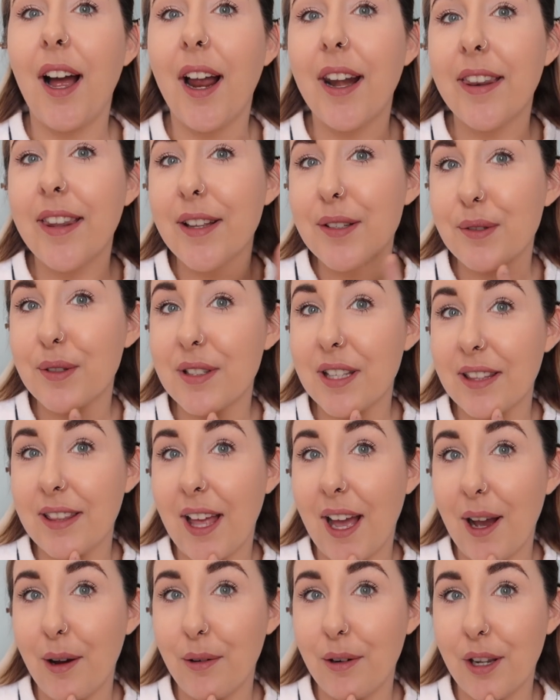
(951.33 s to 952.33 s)
and this was in the
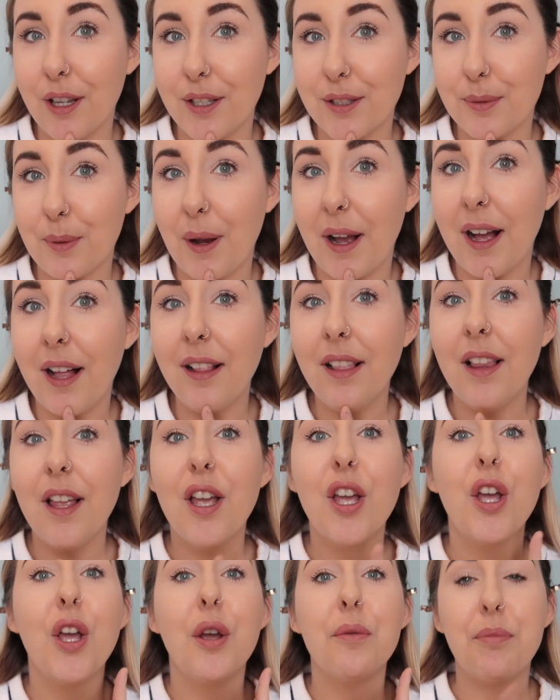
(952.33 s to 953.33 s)
outlet as well,
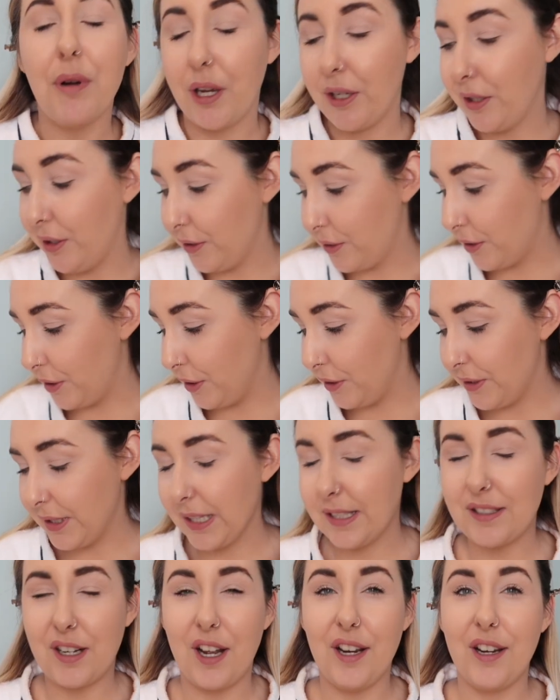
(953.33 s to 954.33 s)
but I used to use
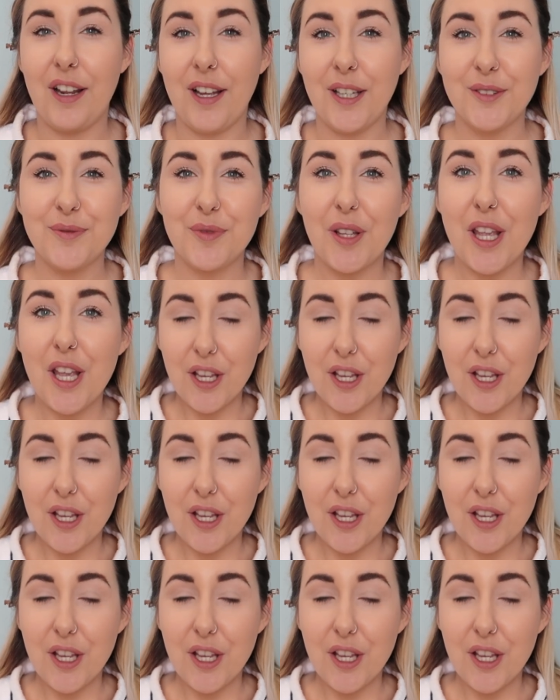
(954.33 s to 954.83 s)
this colour.